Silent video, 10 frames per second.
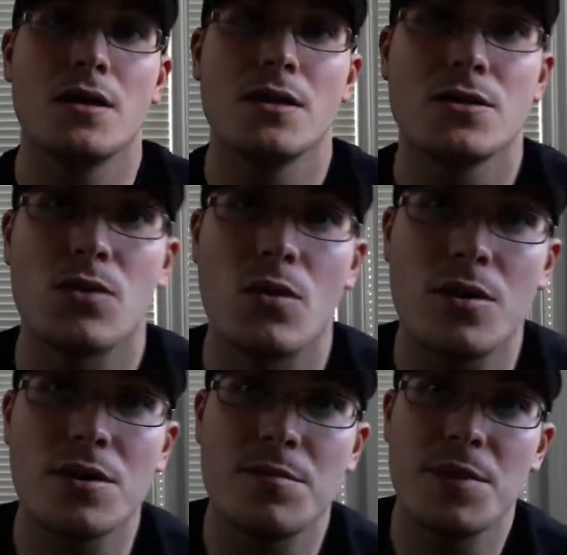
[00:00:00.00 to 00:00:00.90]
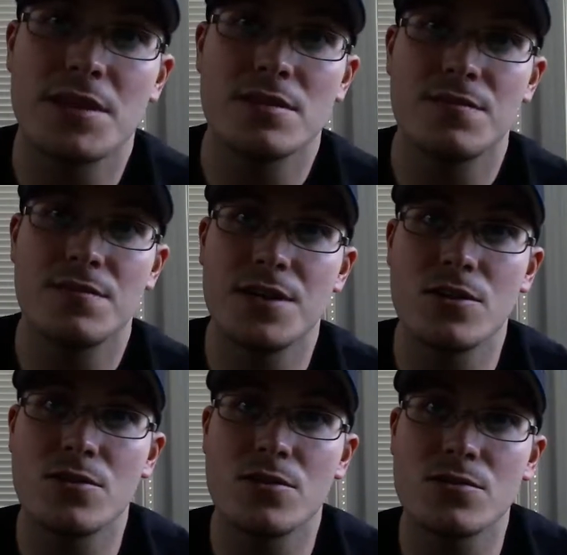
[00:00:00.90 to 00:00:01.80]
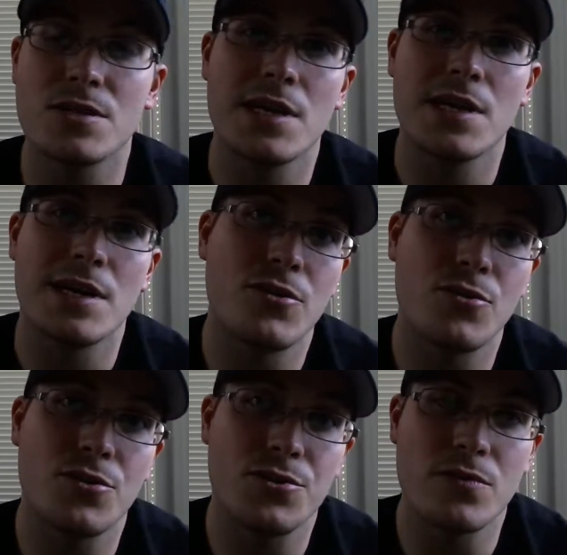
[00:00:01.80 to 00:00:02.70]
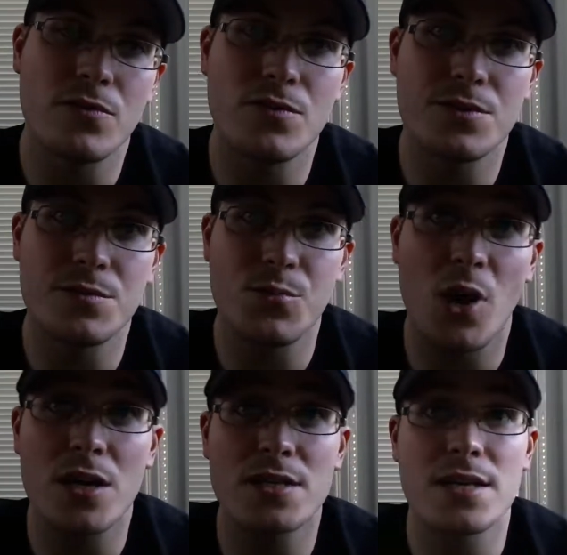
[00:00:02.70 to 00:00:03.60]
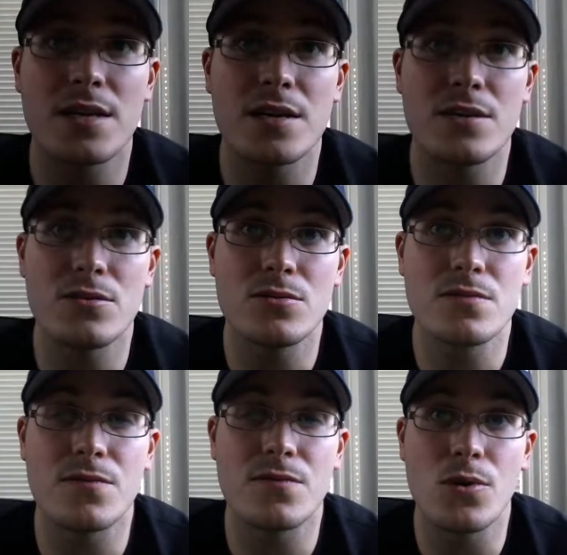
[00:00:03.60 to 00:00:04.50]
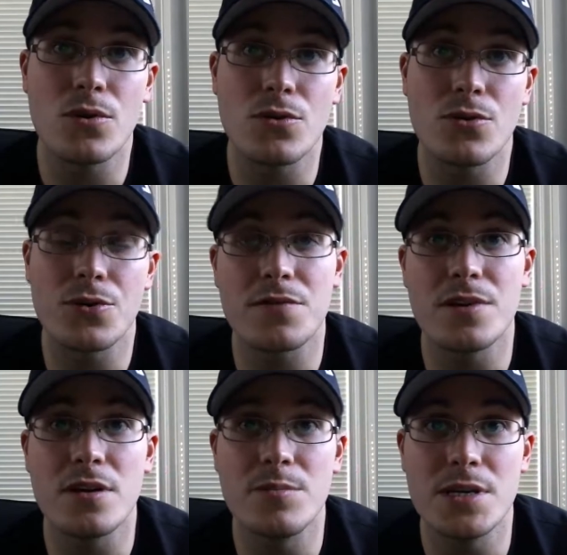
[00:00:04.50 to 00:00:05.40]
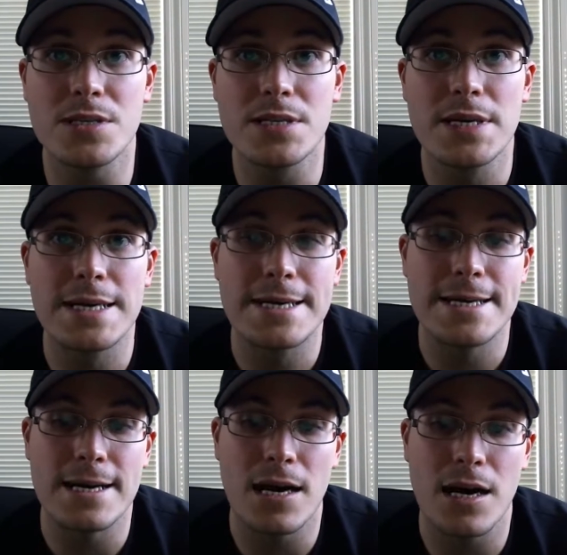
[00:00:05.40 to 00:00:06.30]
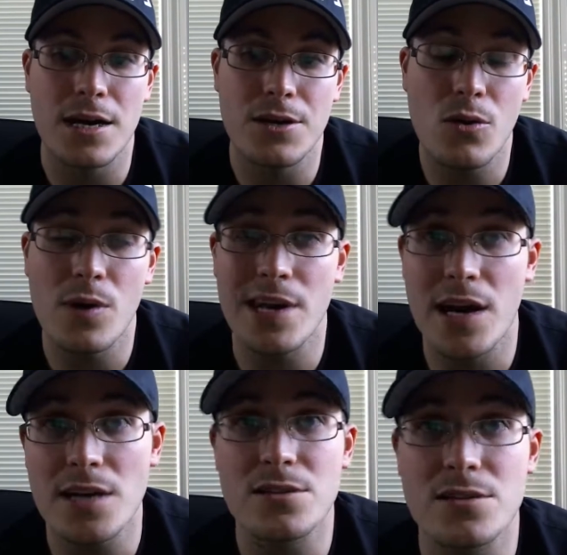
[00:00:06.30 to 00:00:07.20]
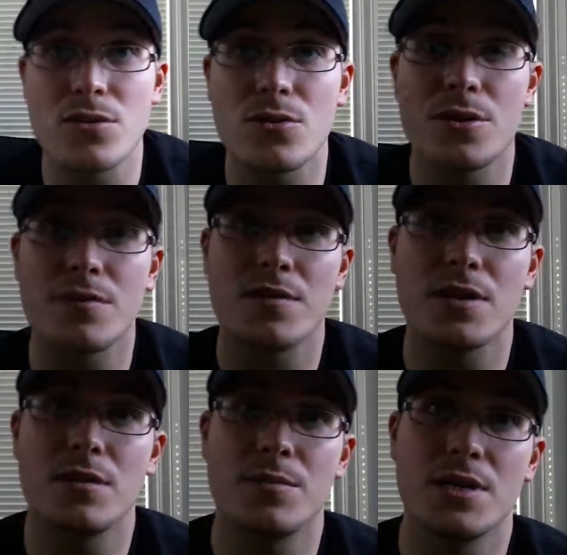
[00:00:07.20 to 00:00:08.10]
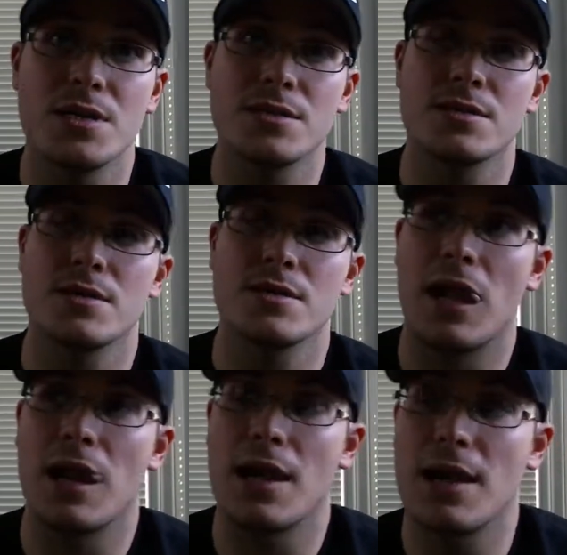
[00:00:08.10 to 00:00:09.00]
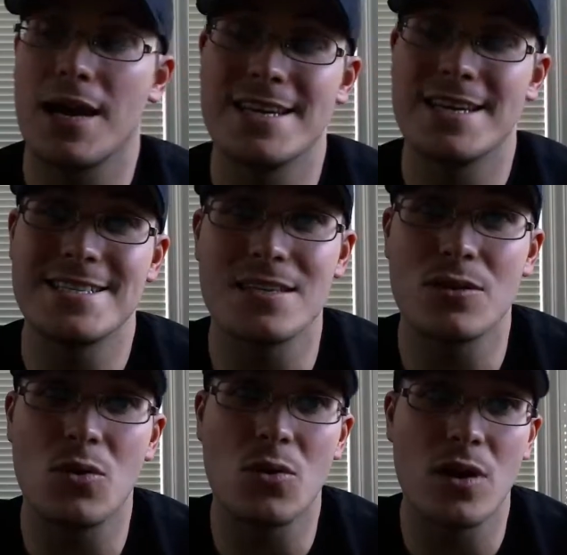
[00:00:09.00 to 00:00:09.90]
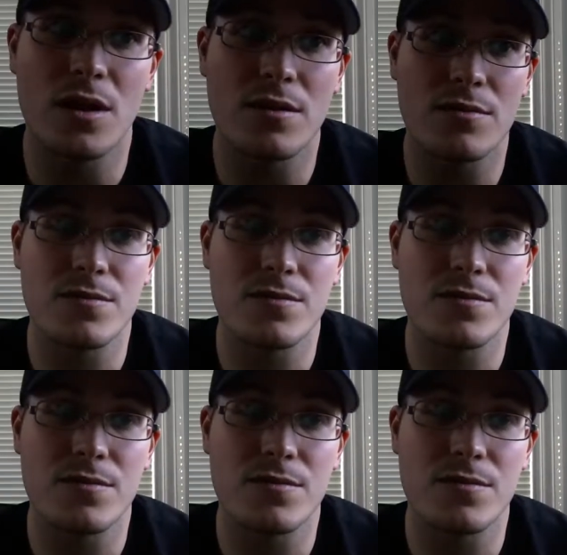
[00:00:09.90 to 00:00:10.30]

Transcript: So I wanted to make these videos in order to review some products that I used for learning Vietnamese. I know when I started learning Vietnamese, I didn't see a whole lot of